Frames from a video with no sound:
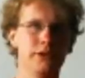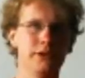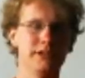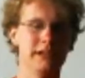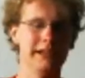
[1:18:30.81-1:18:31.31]

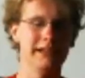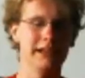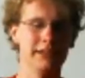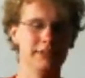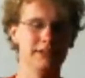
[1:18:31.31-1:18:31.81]
There's like
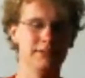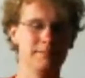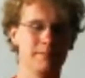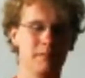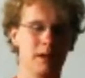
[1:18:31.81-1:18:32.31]
uh,
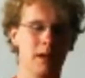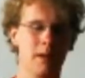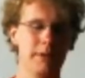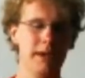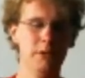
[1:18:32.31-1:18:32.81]

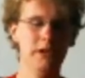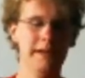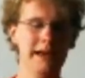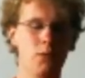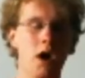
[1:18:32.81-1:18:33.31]
people
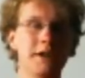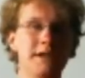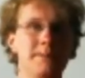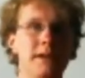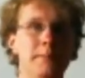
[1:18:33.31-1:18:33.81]
like
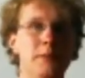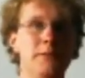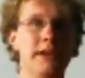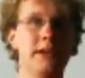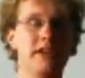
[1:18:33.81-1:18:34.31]
watching people
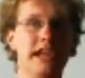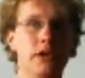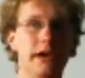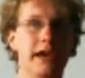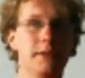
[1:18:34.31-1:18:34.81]
play
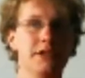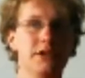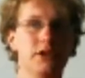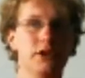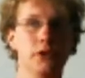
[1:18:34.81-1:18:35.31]
video games.
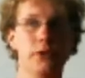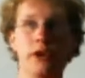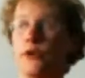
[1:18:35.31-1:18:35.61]
But that but Dude.